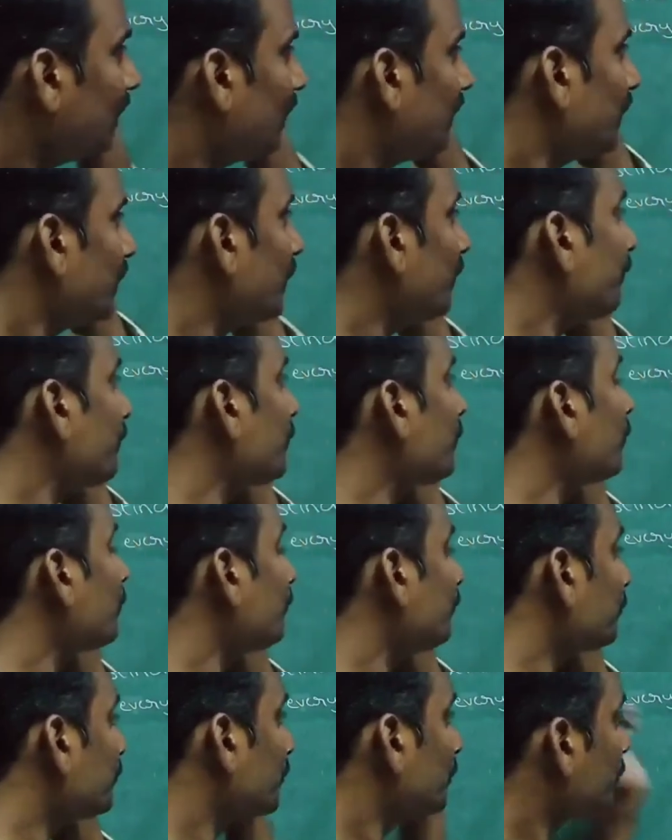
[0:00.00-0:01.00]
if
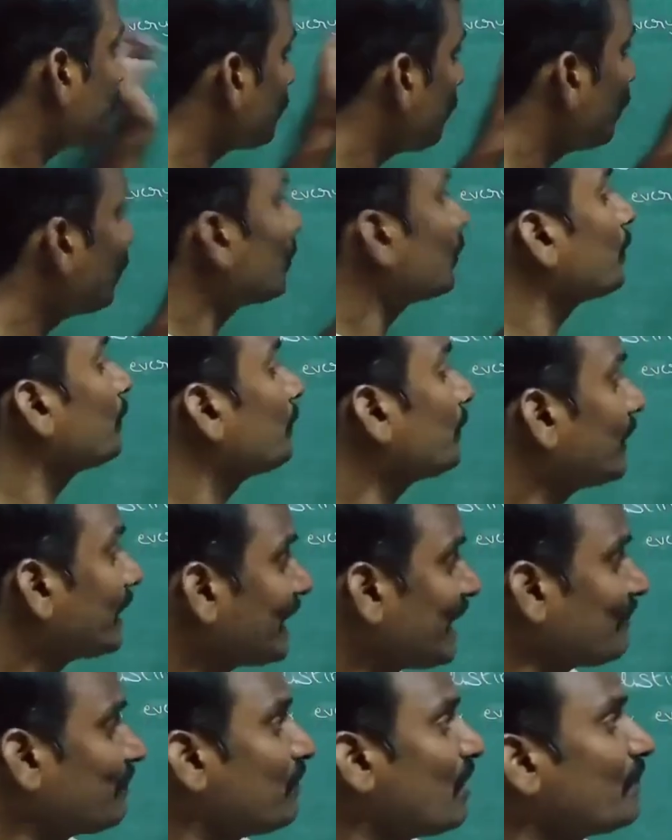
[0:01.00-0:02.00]
you
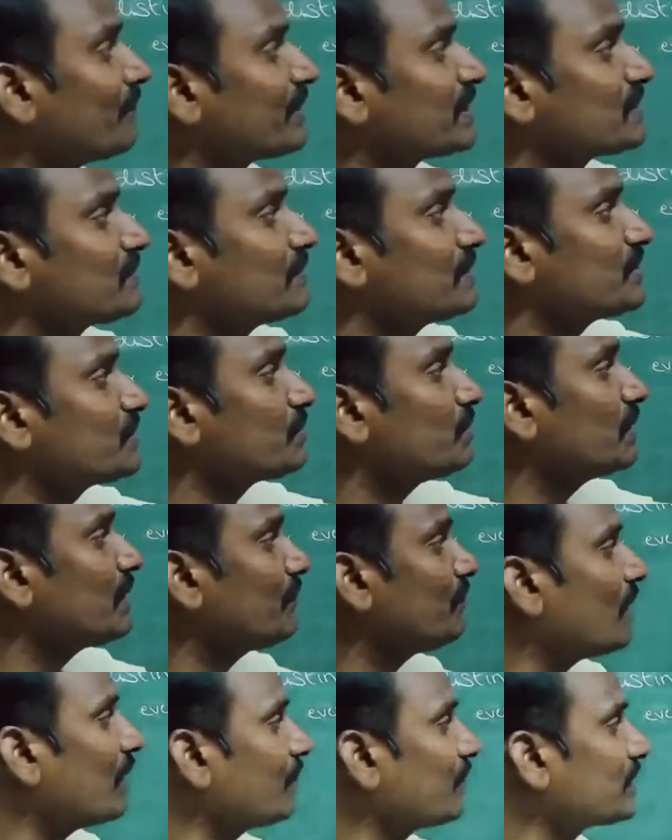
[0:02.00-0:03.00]
show f of x1 is equal to
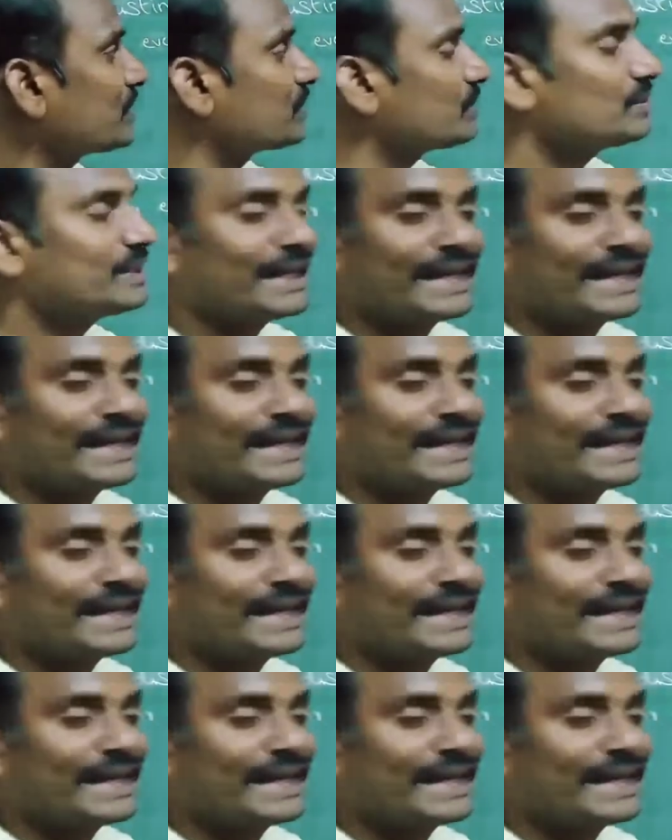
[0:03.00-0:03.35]
f of x2,